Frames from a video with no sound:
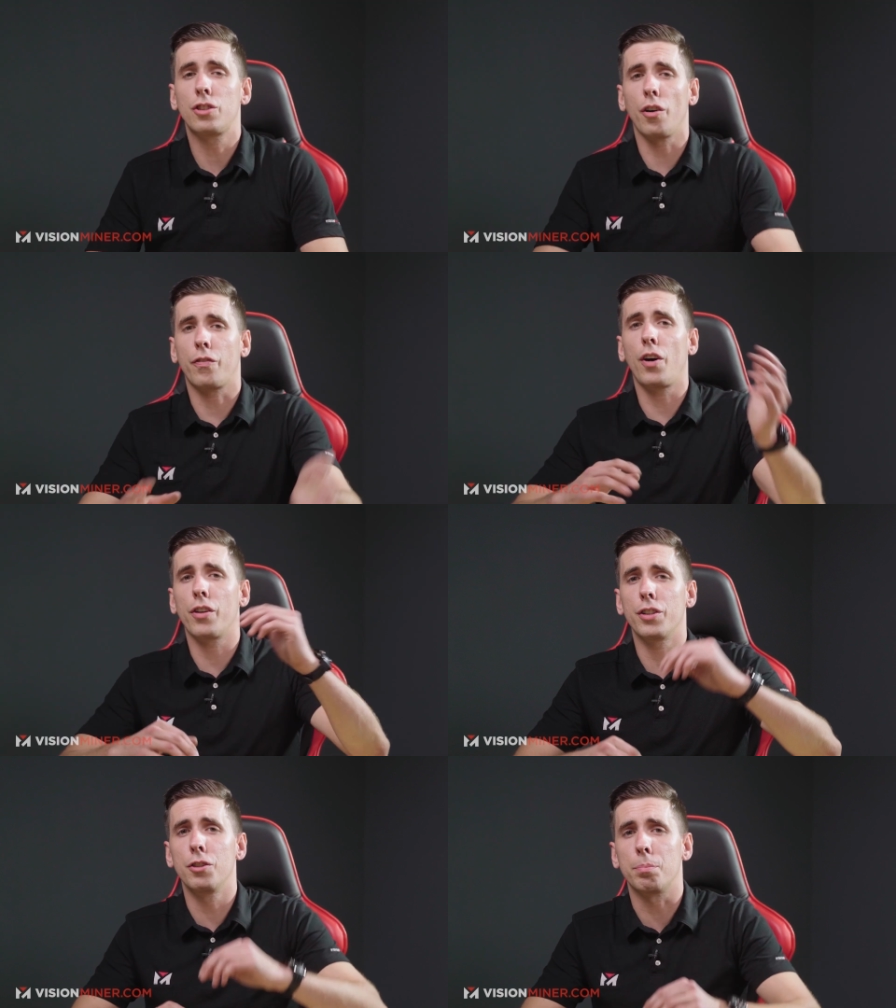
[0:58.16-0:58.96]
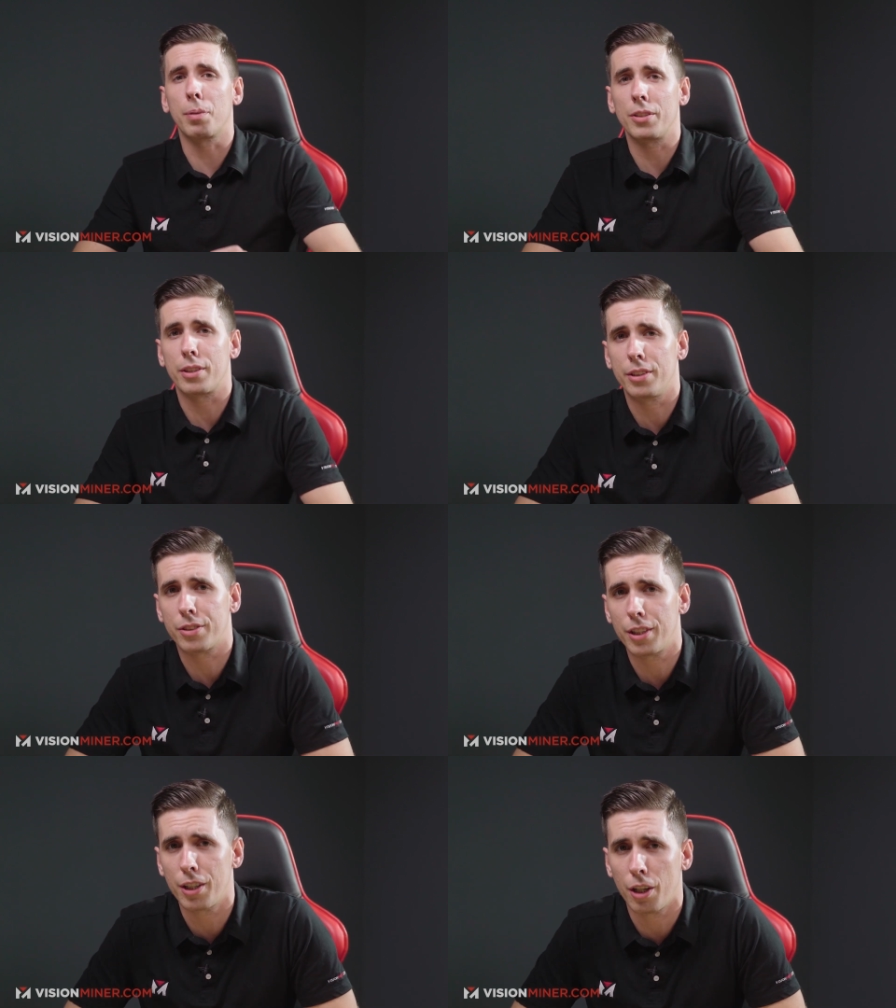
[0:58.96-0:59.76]
So far, their new president and
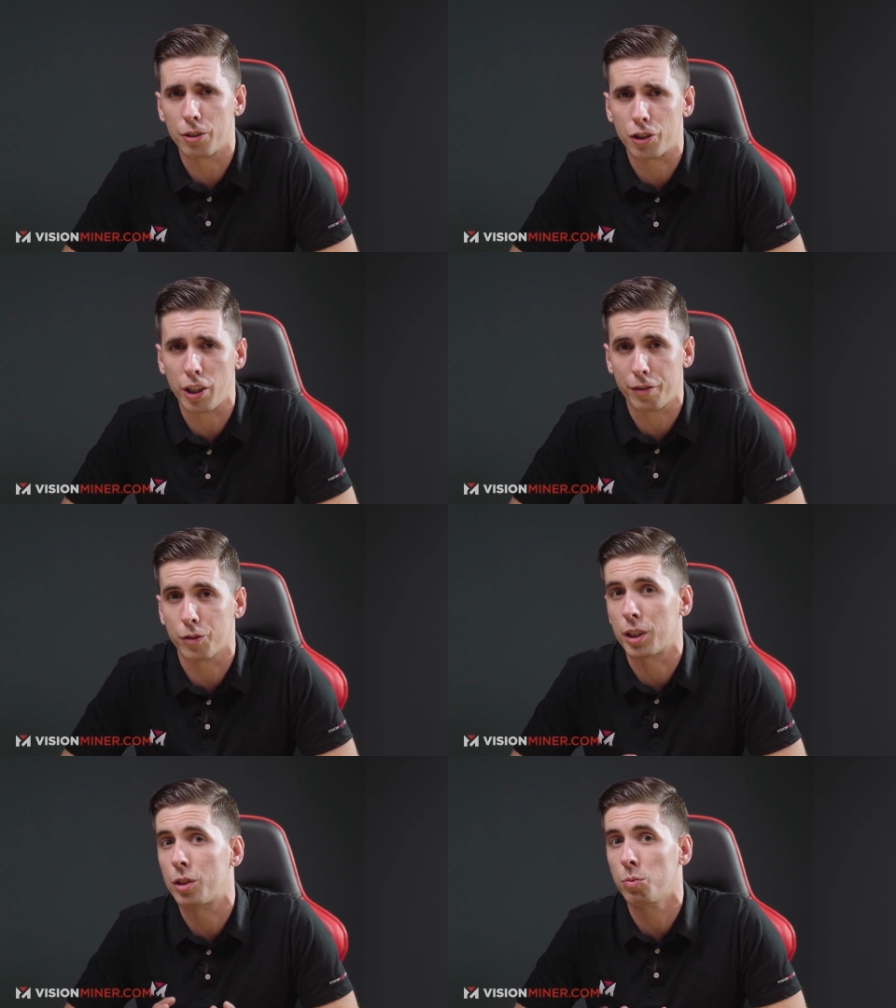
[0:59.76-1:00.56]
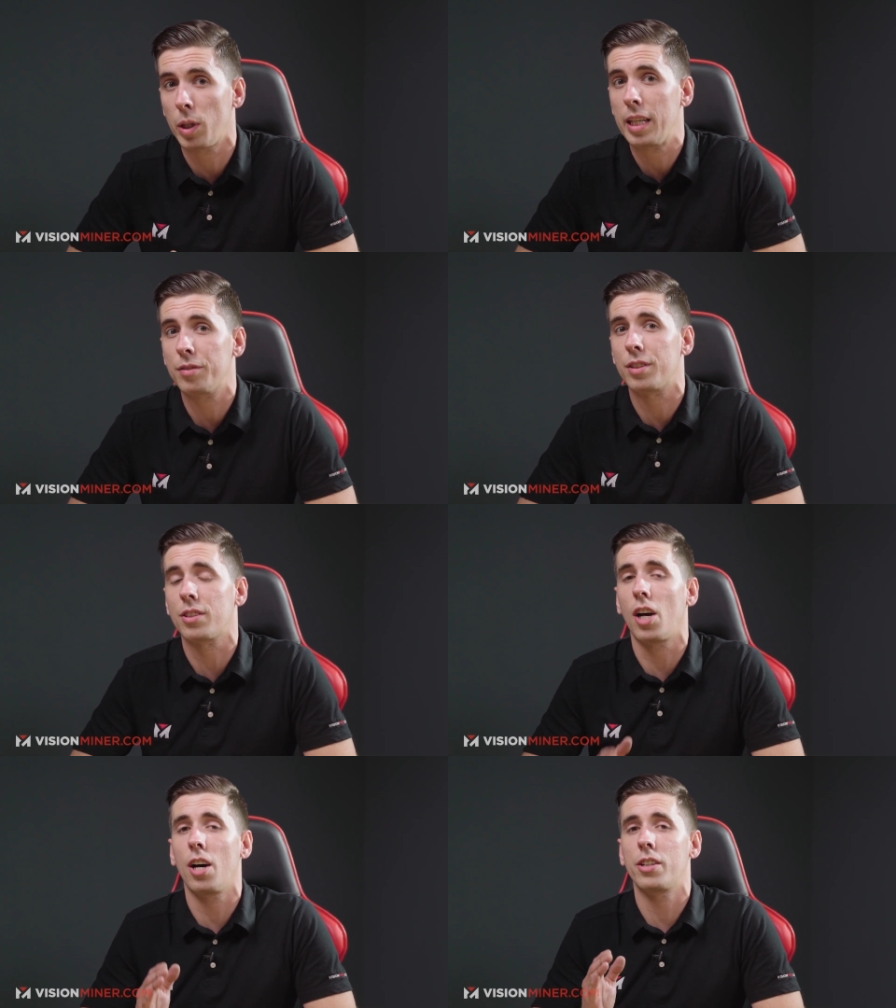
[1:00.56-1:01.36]
C E O, Jeffrey Graves,
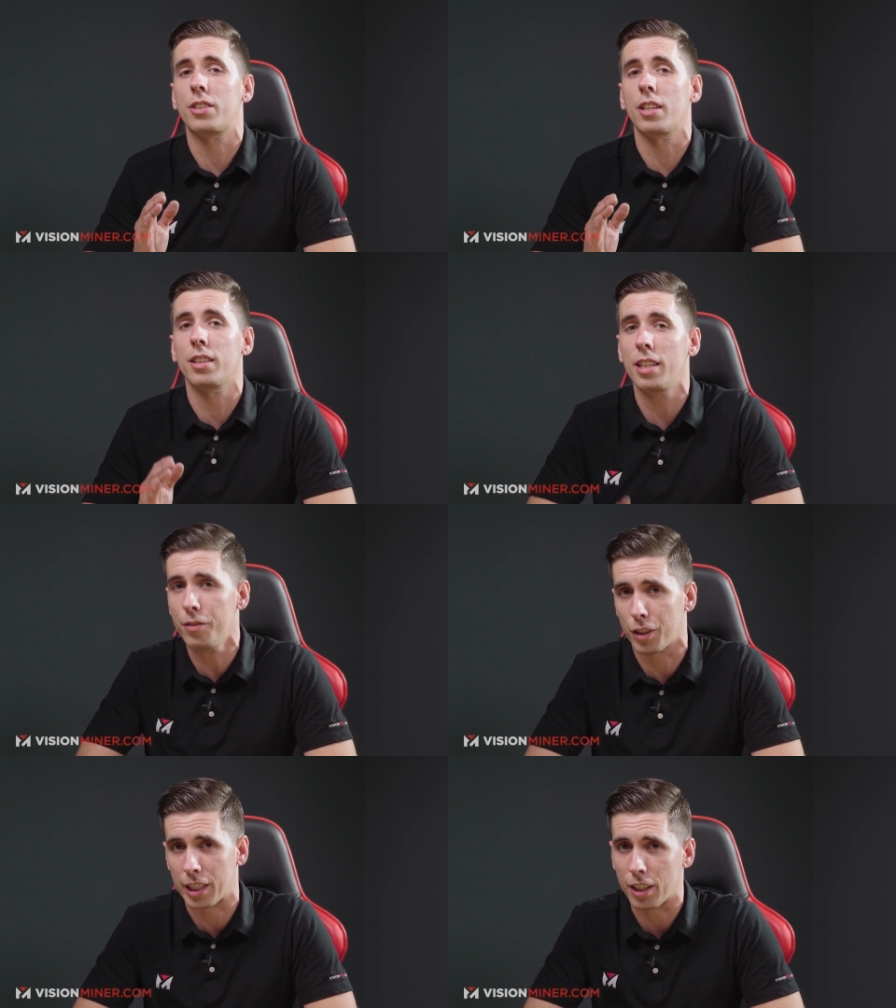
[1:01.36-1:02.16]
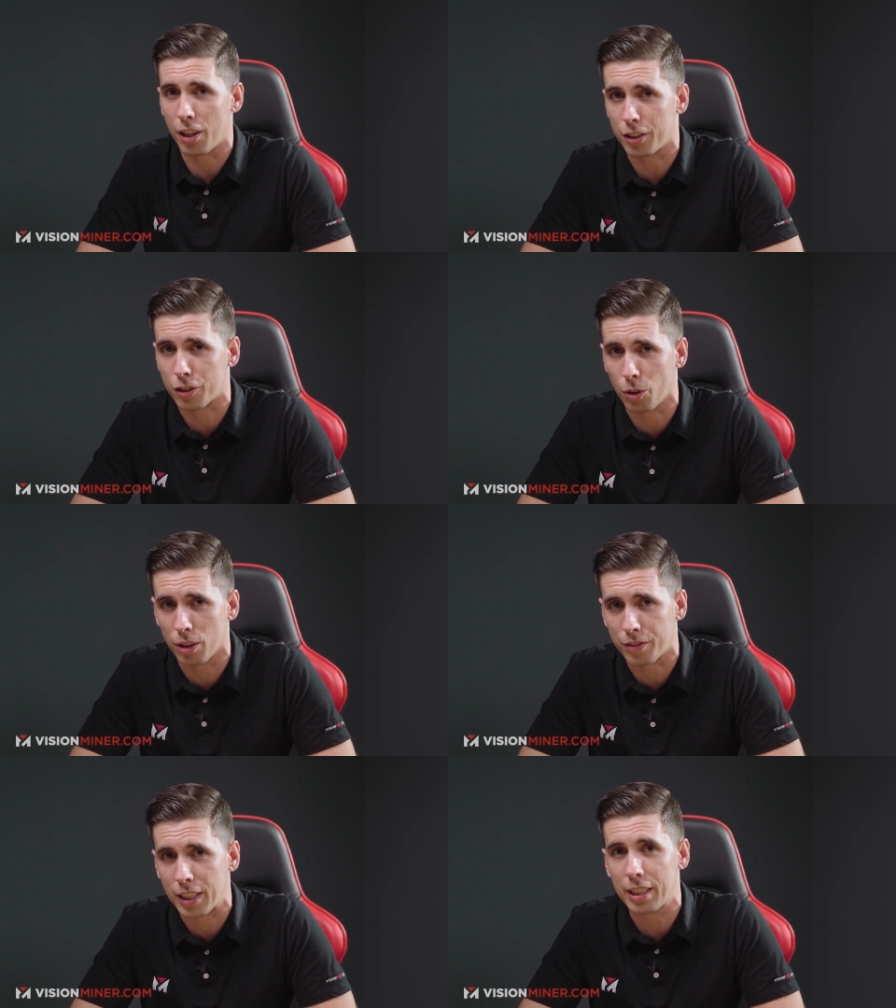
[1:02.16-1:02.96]
is delivering on his
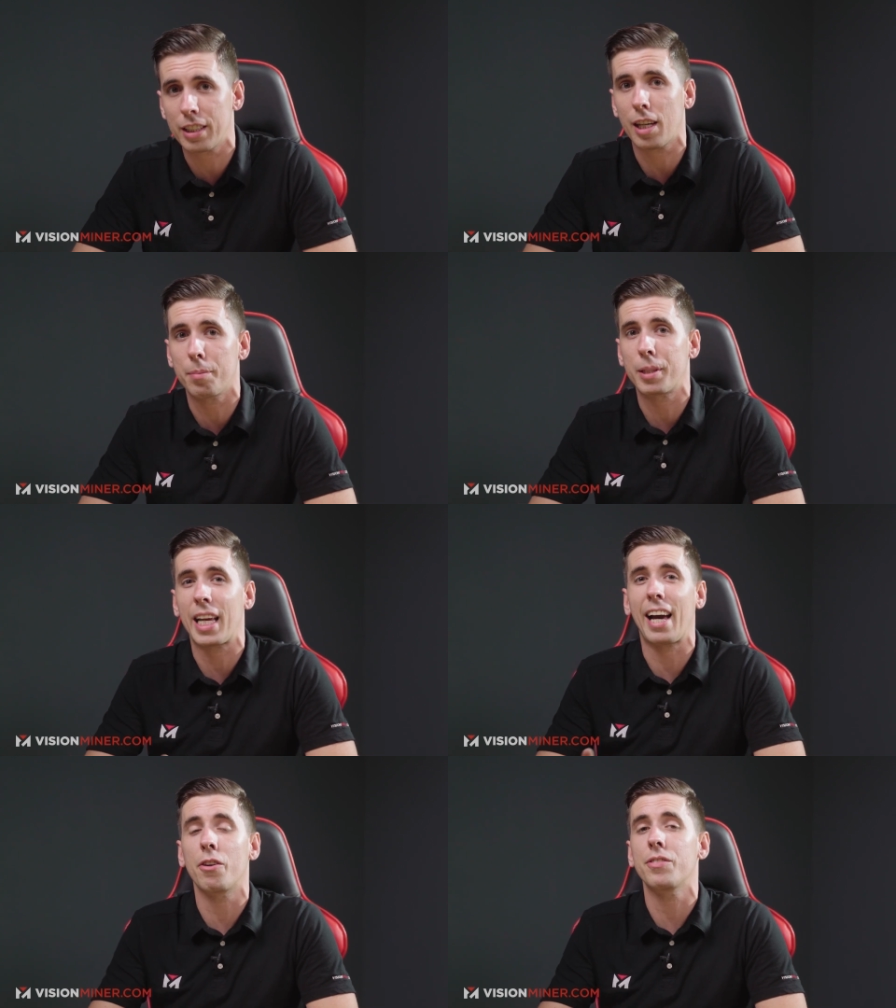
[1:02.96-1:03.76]
goal of getting the company out